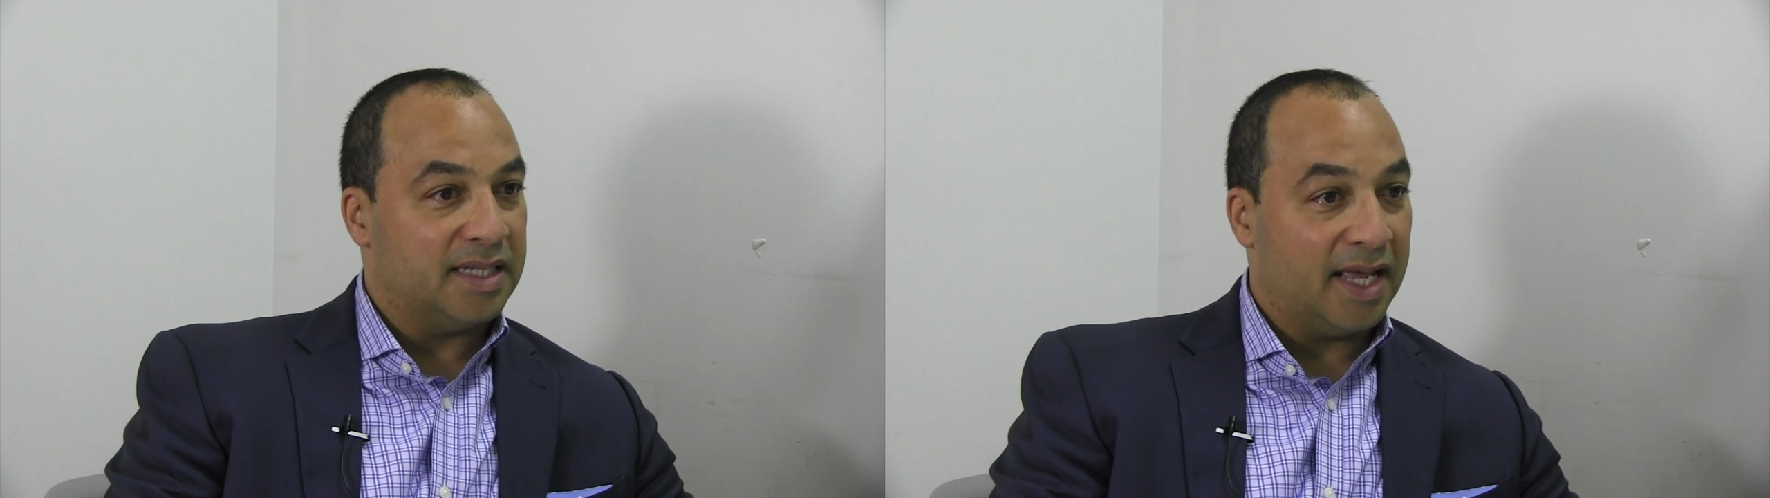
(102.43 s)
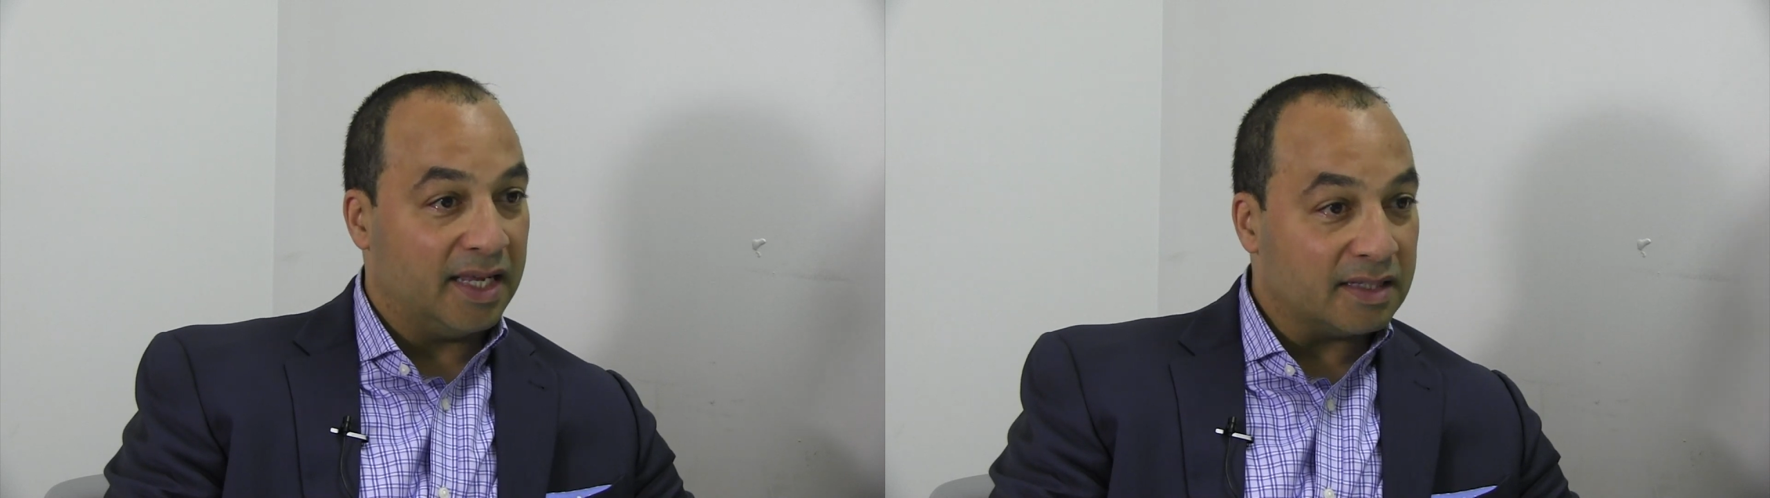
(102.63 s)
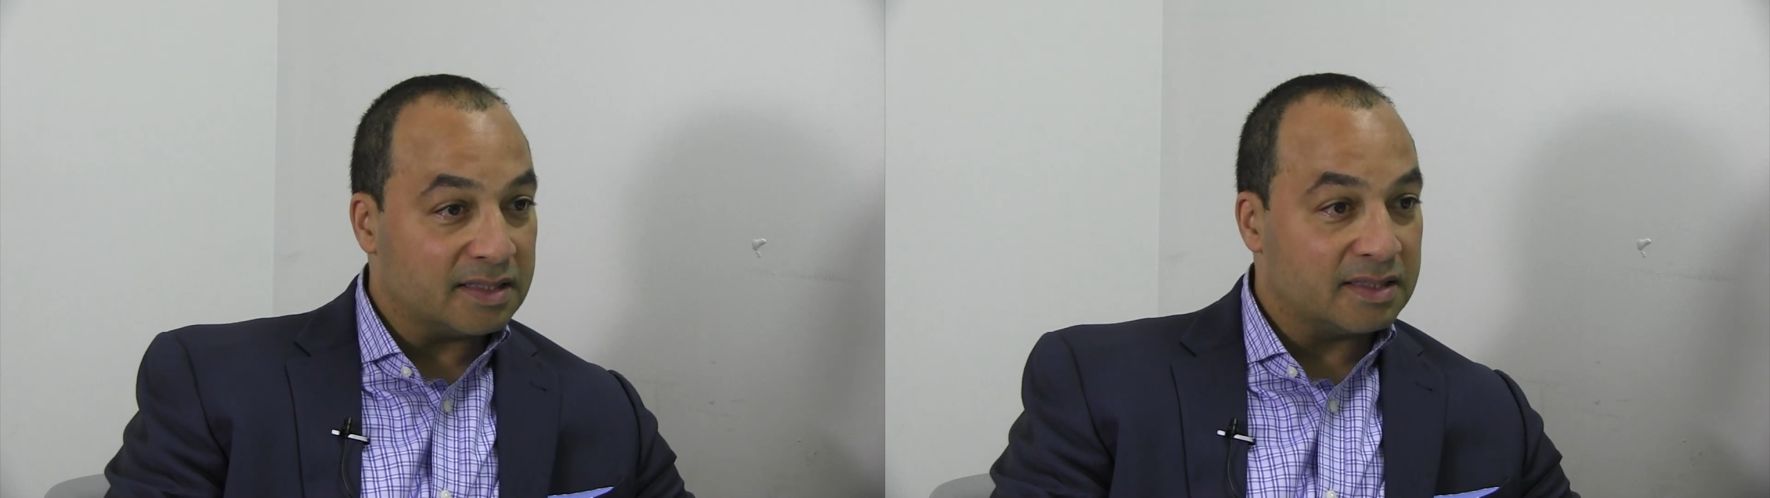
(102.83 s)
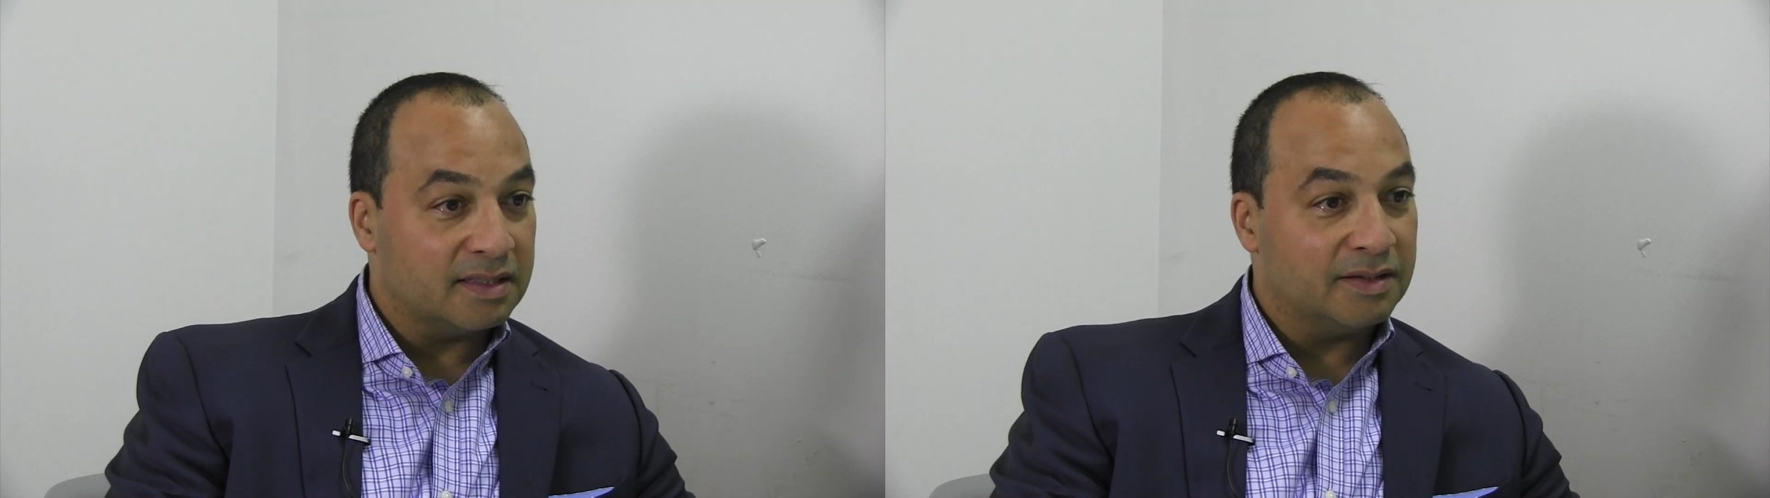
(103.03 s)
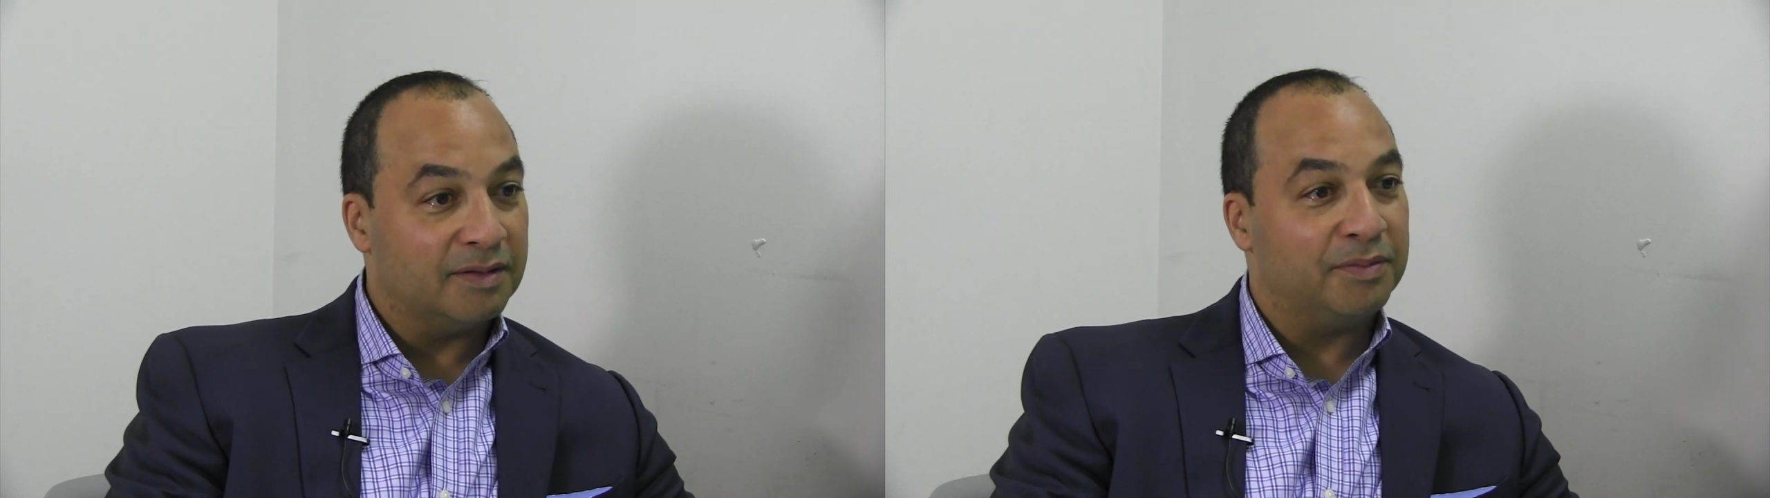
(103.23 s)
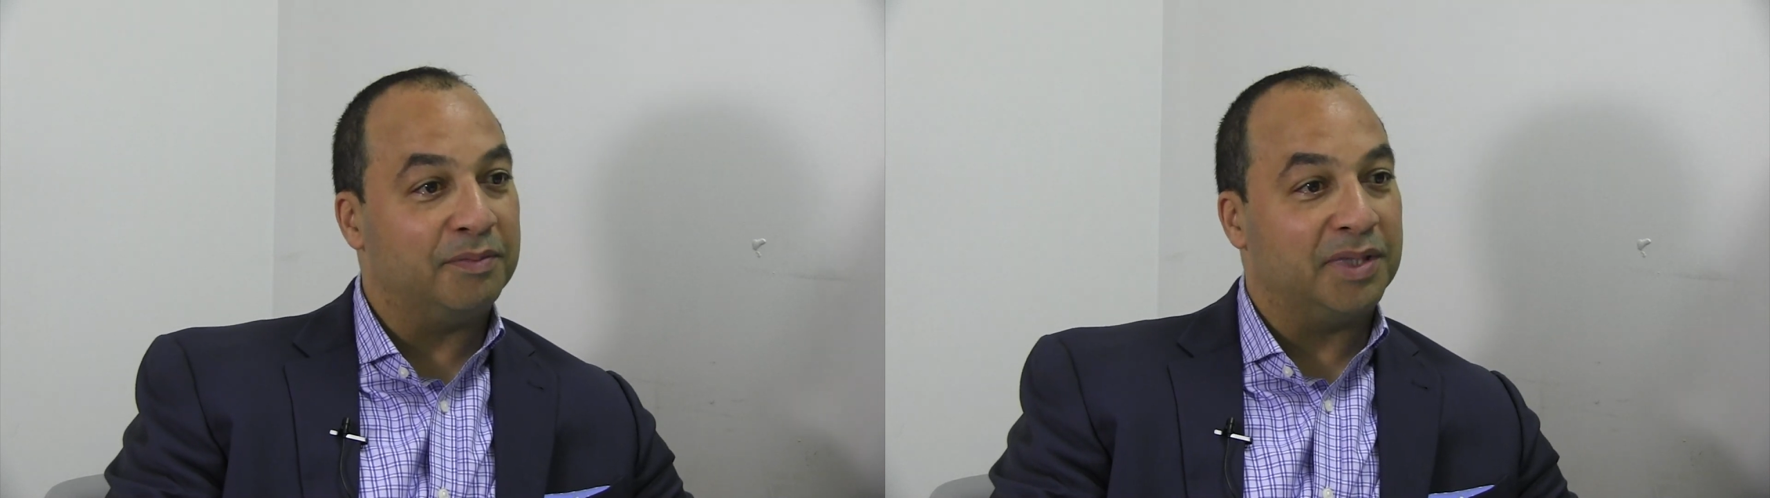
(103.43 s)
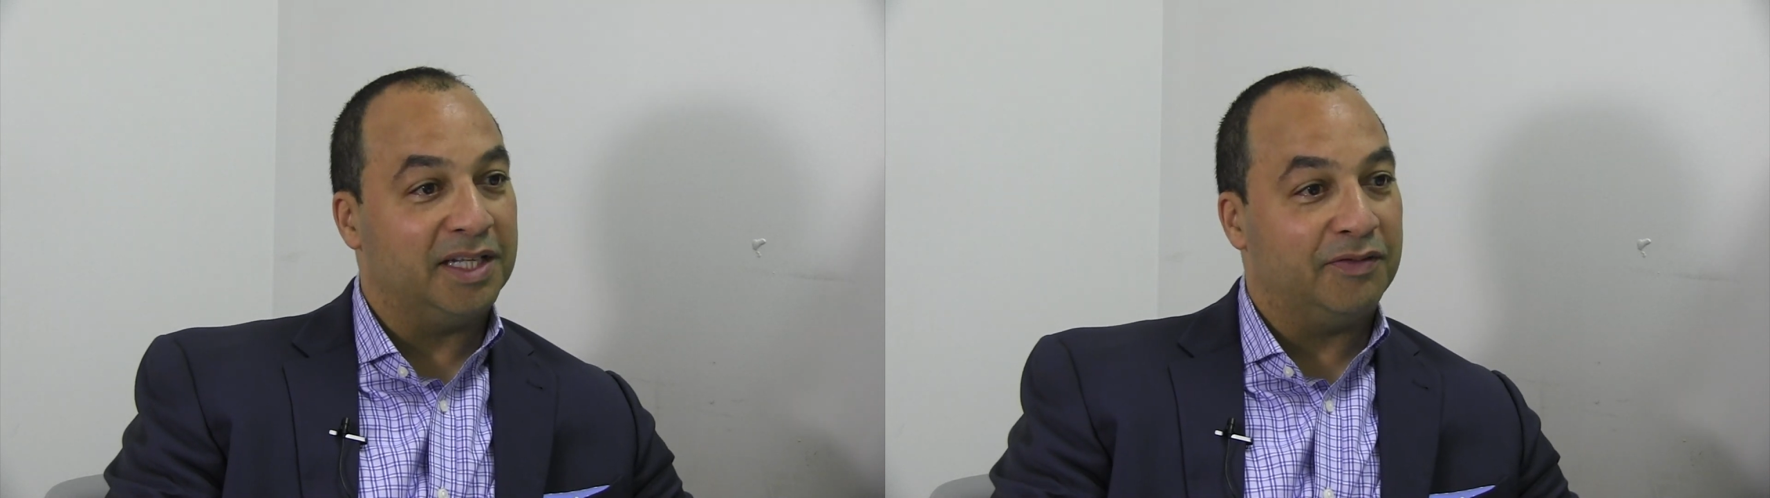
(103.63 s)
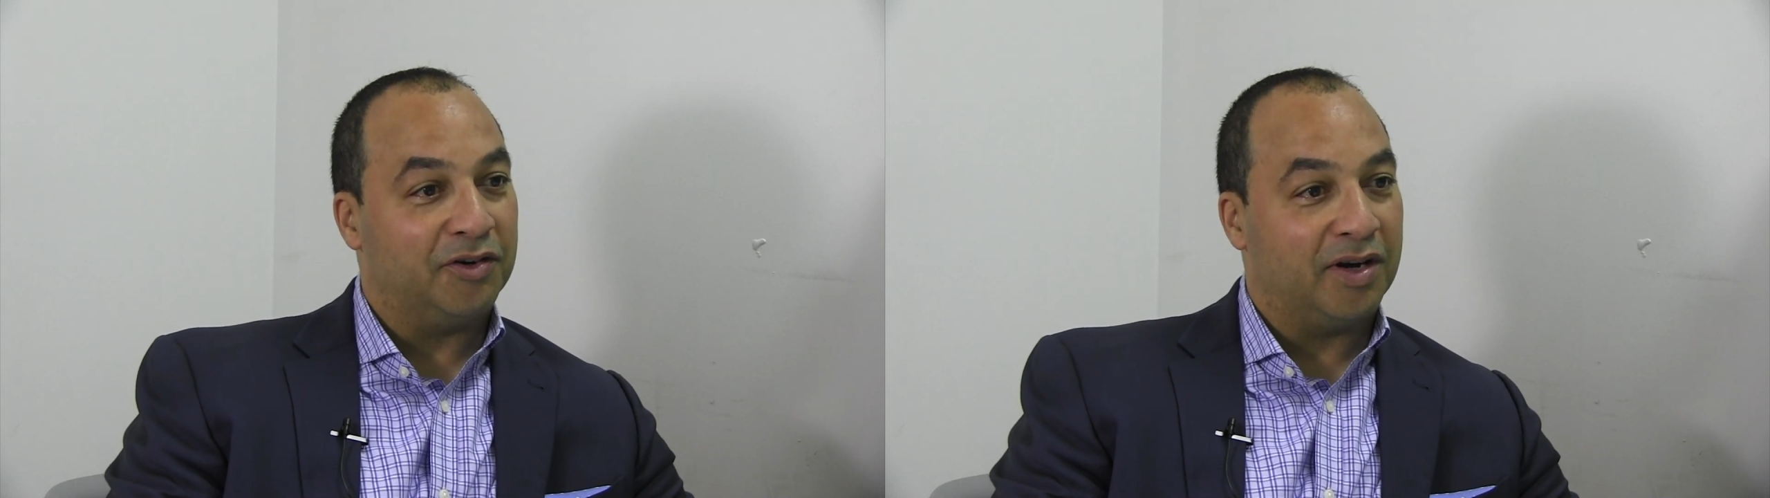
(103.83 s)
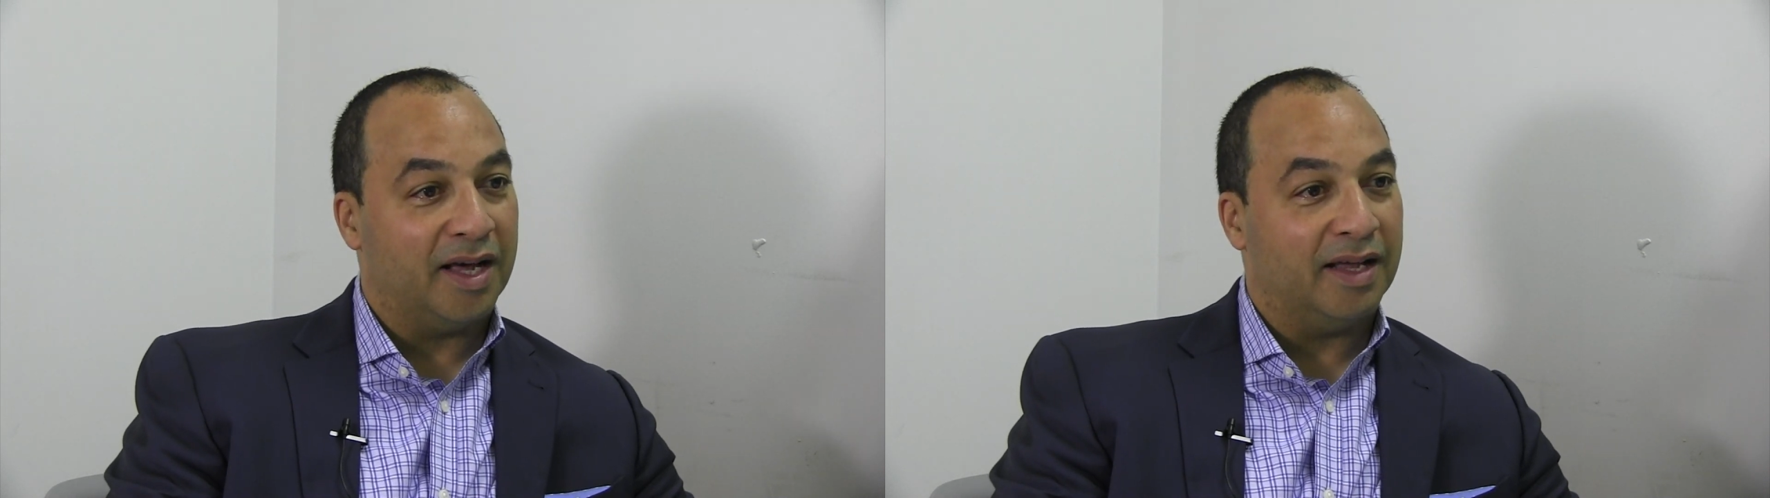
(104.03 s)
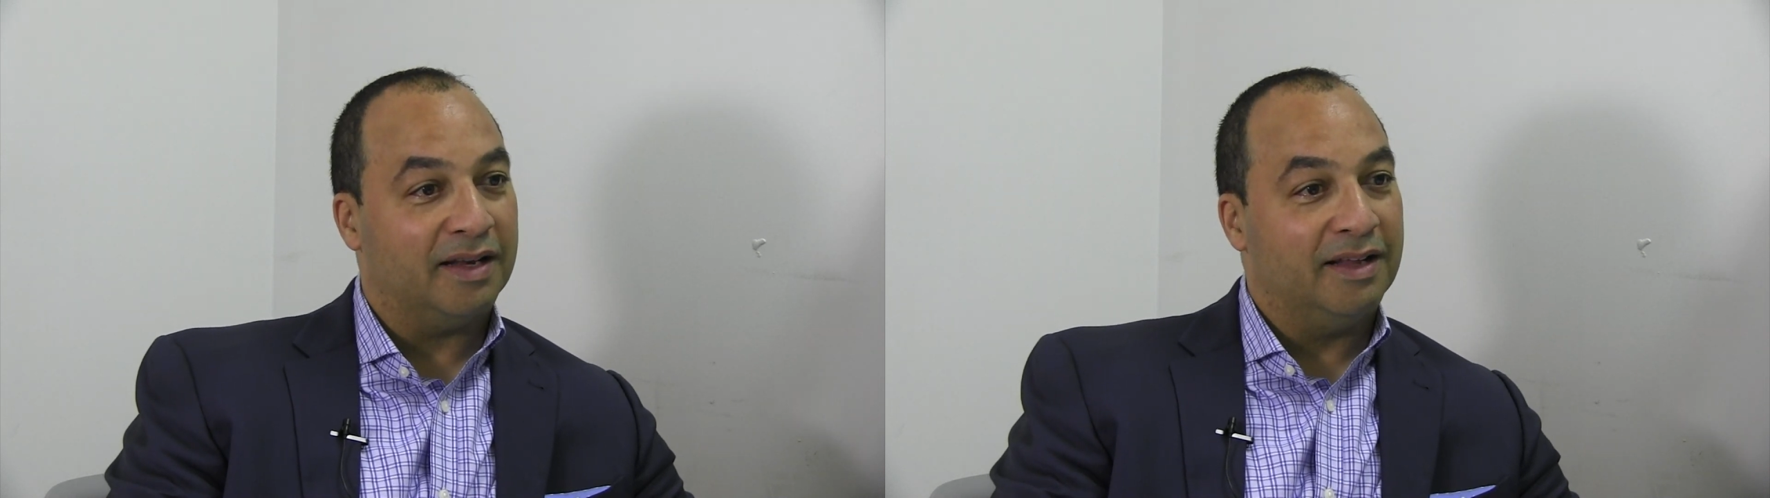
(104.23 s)
tanks, believe it or
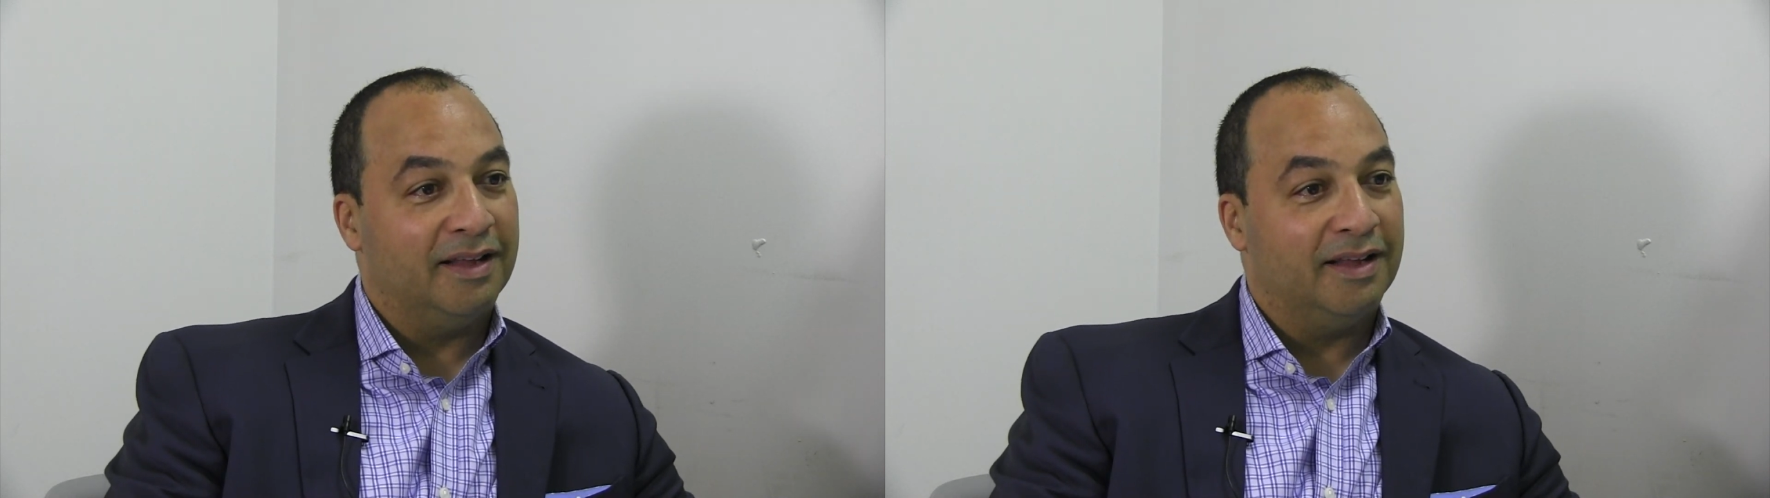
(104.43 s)
not,